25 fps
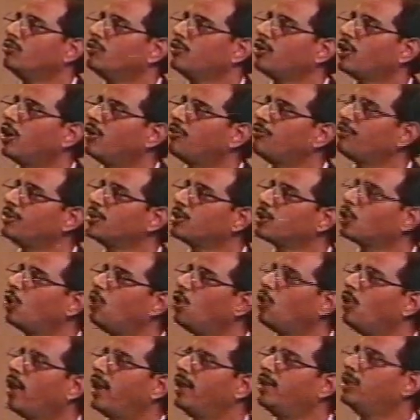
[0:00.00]
We often
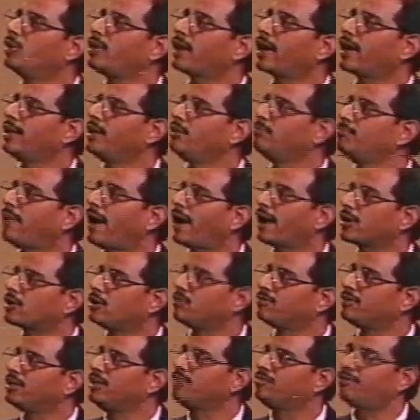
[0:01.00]
go and look at impact
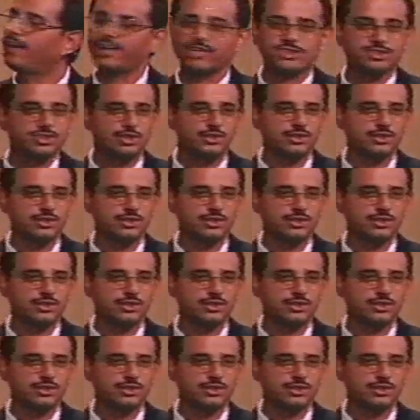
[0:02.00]
of defects on